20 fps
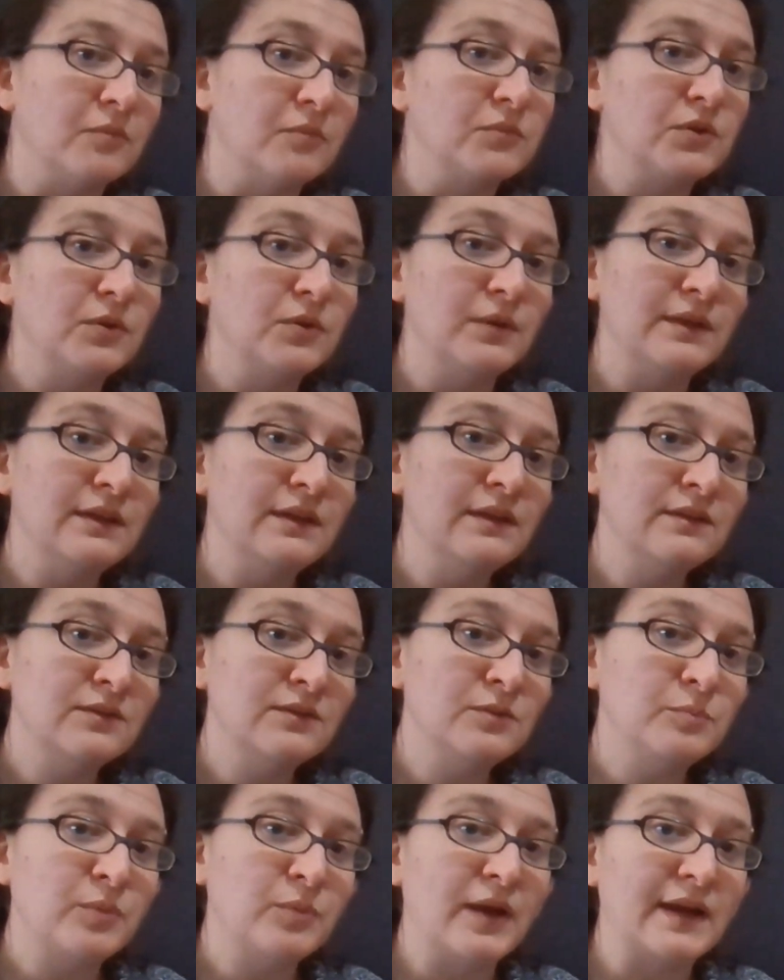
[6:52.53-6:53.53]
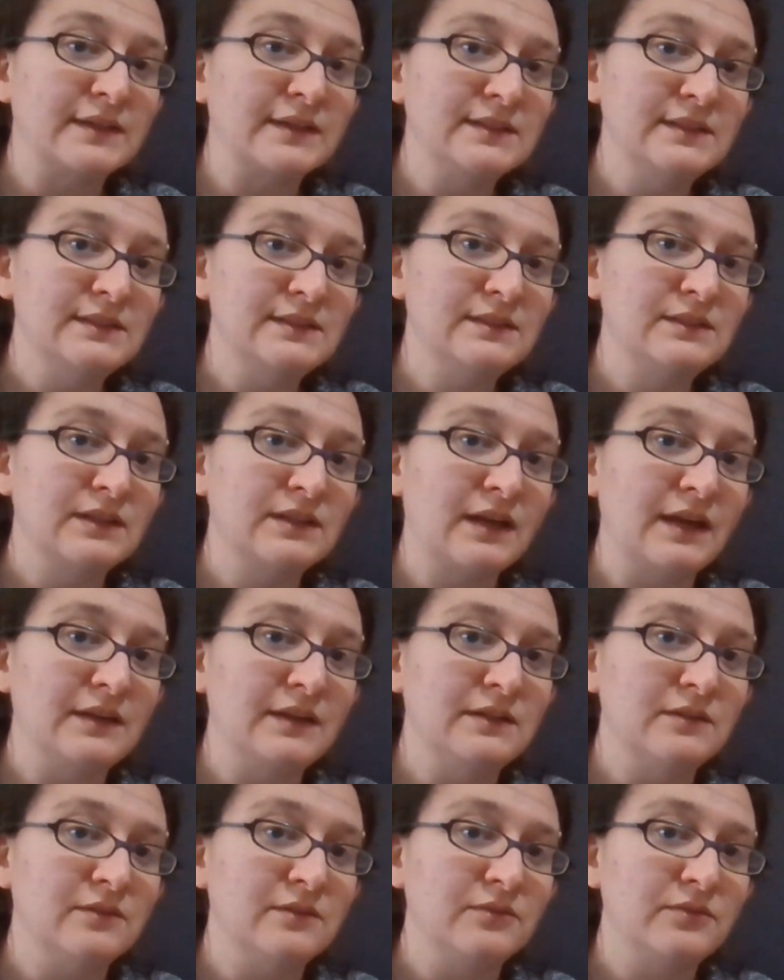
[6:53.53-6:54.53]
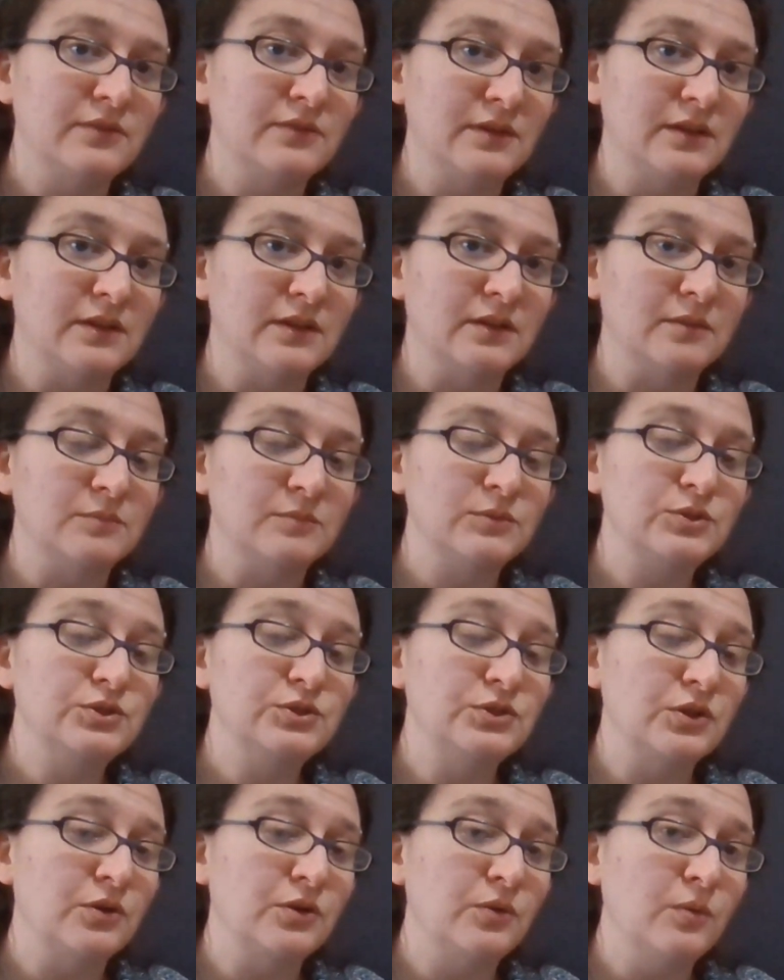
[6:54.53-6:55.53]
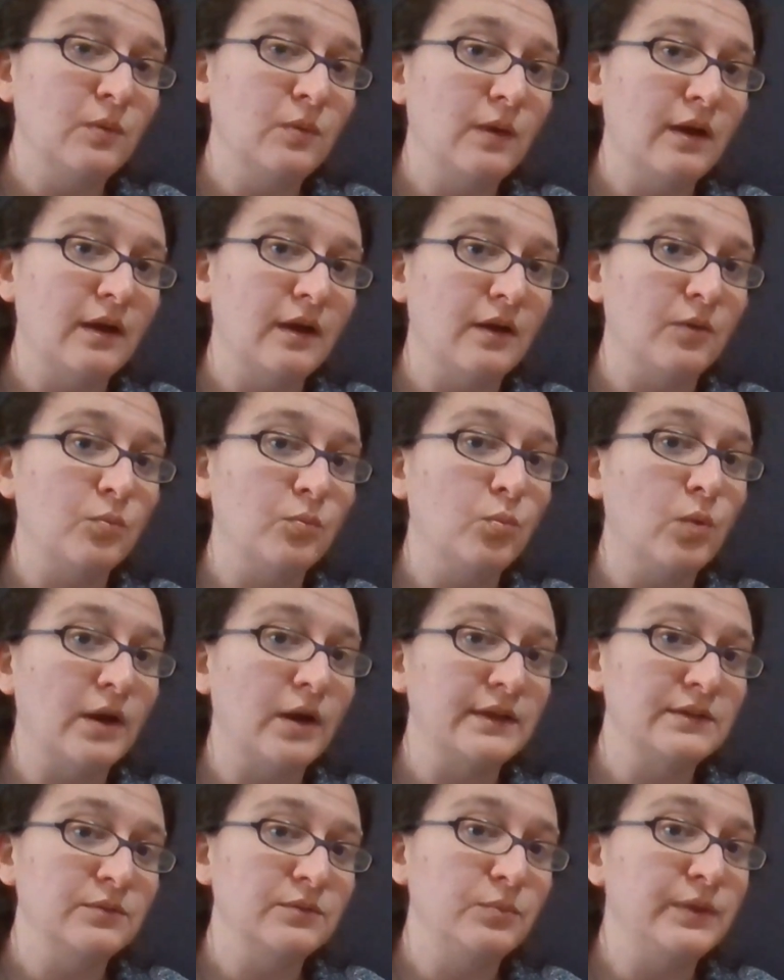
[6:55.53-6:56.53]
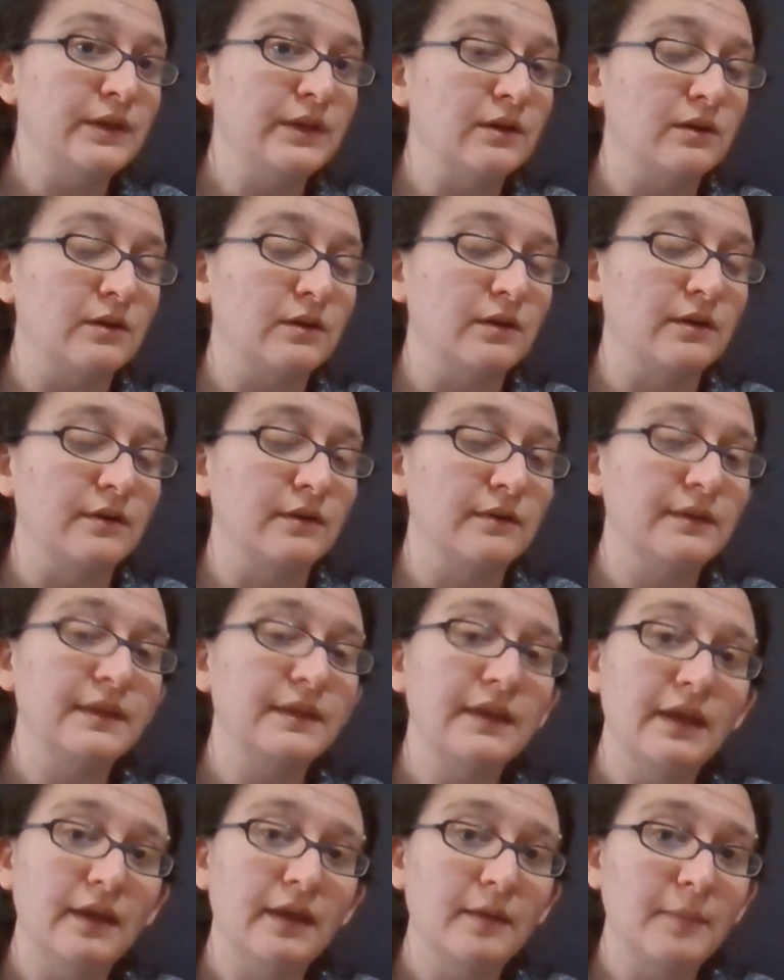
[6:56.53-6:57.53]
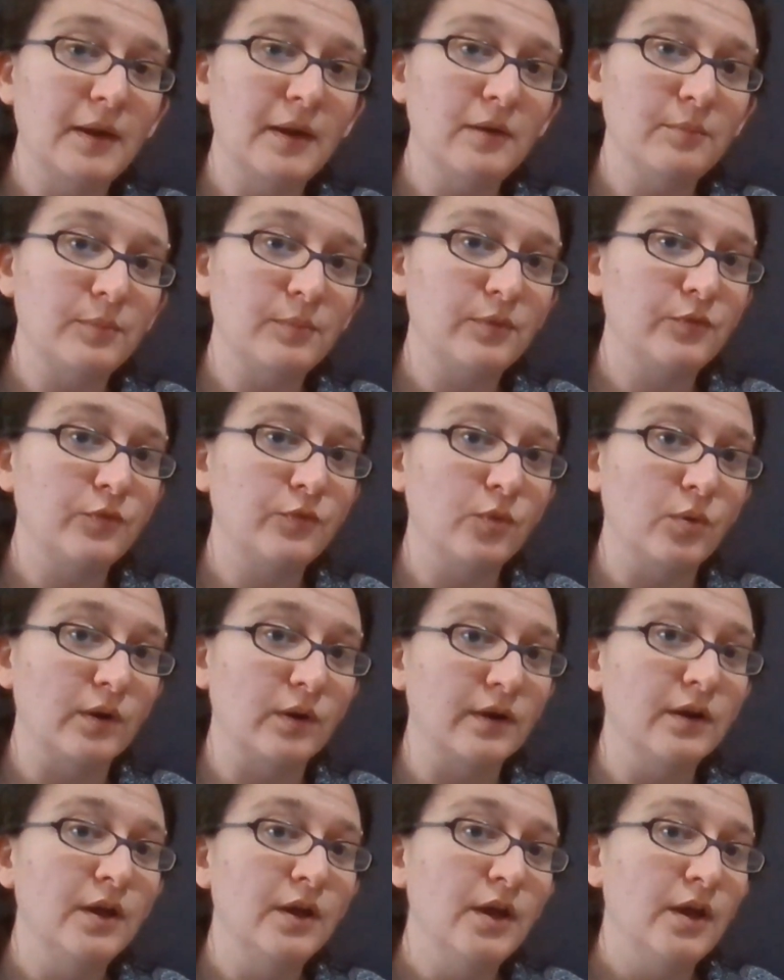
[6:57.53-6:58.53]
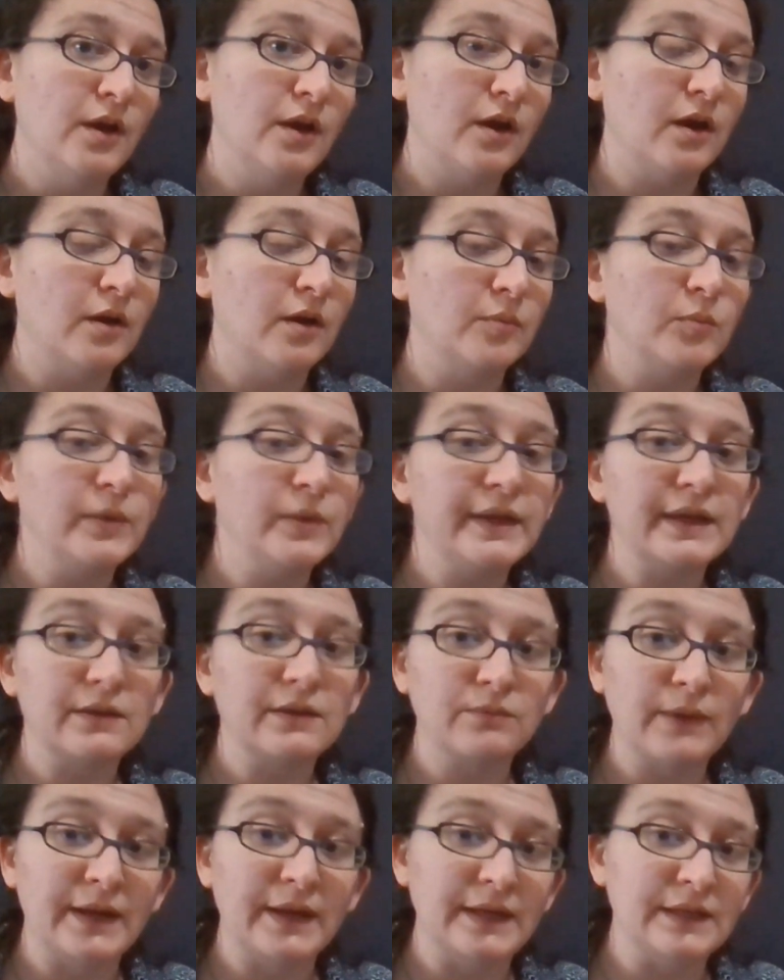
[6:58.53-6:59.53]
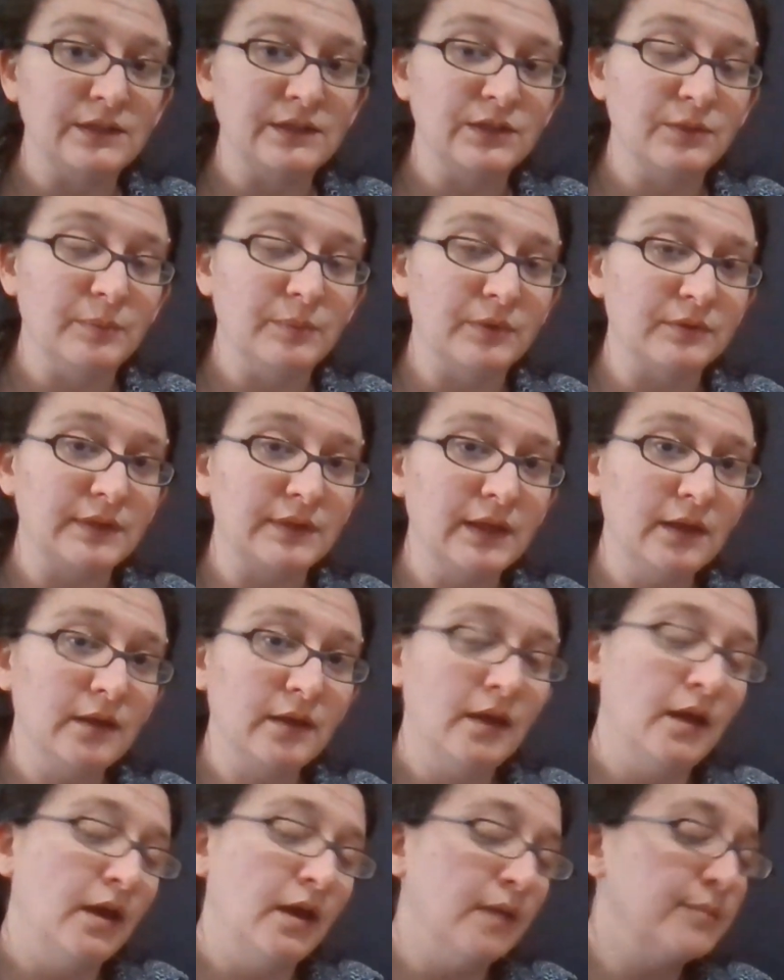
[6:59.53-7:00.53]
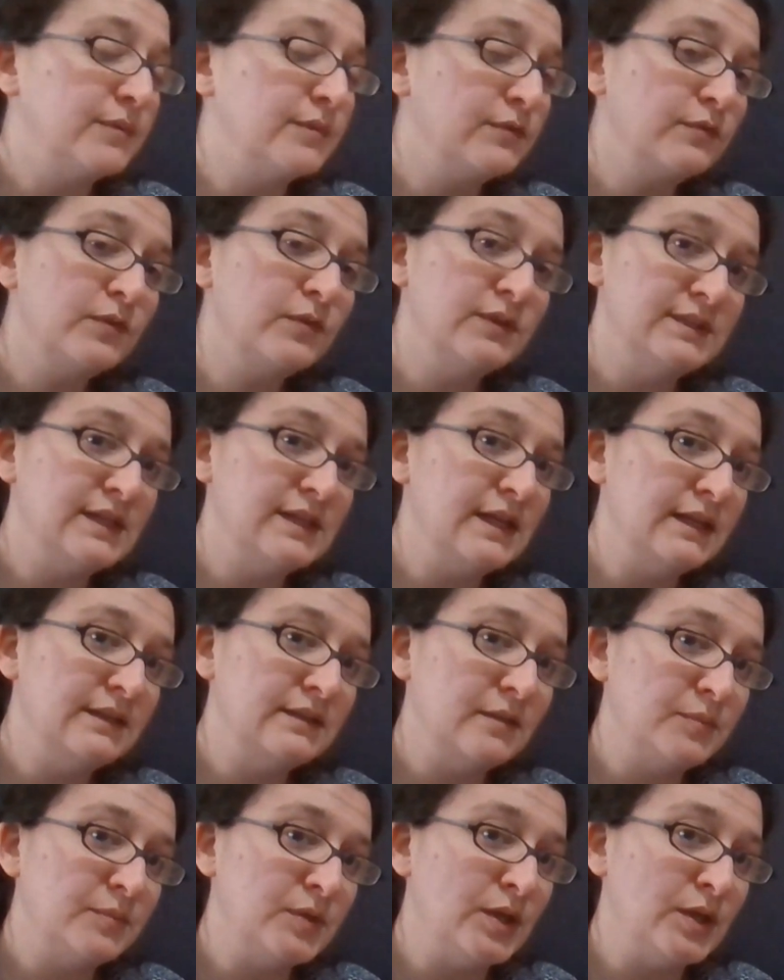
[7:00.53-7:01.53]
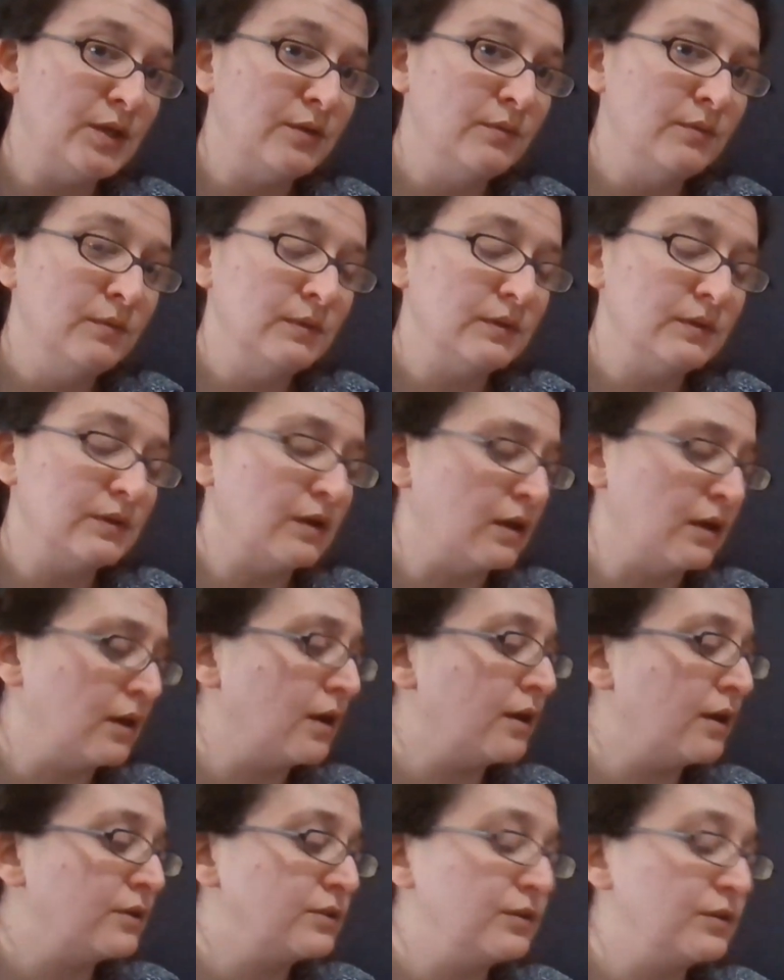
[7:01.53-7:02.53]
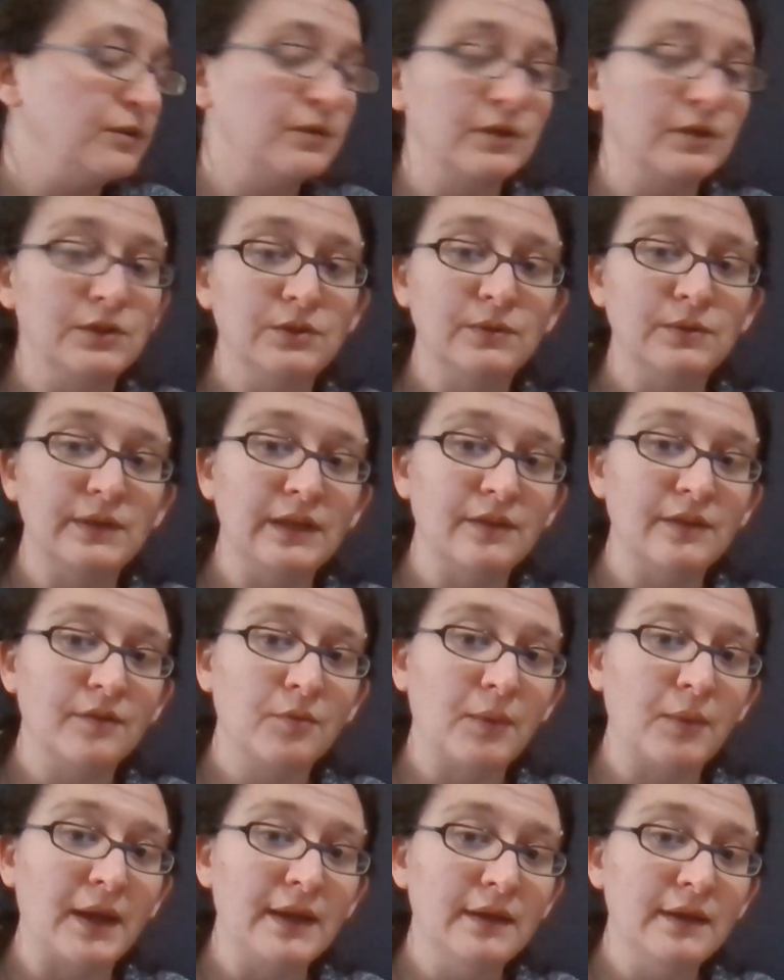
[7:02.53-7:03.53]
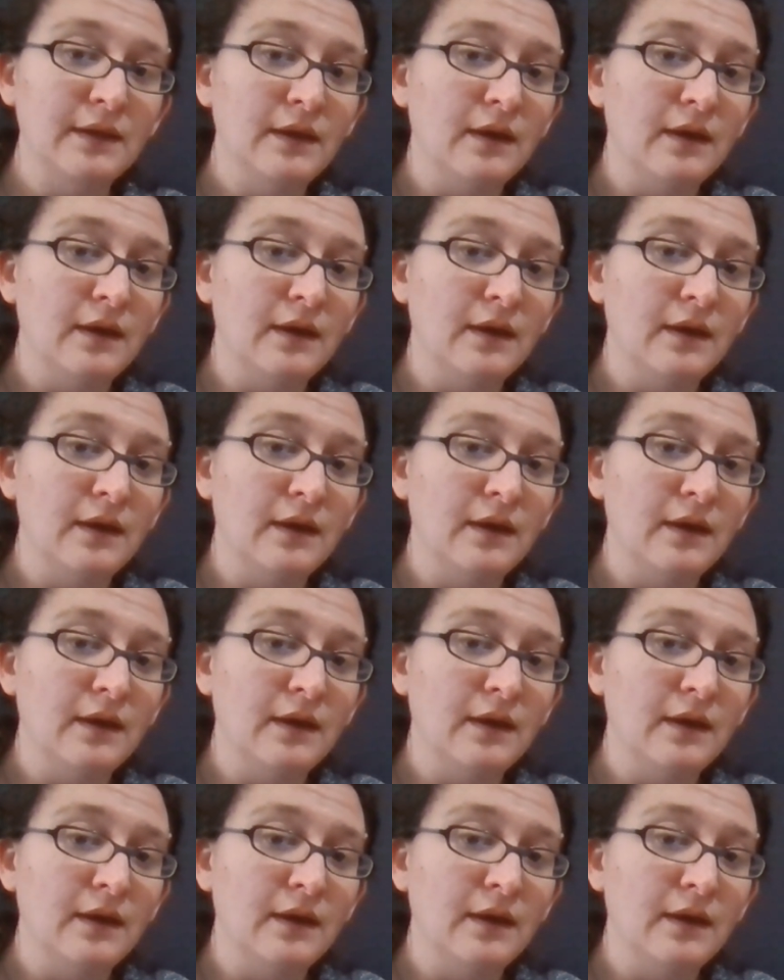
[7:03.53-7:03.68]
So it is good practice to kind of show what we are thinking about before we get right into building. But of course, that is to you, so you can do it either way.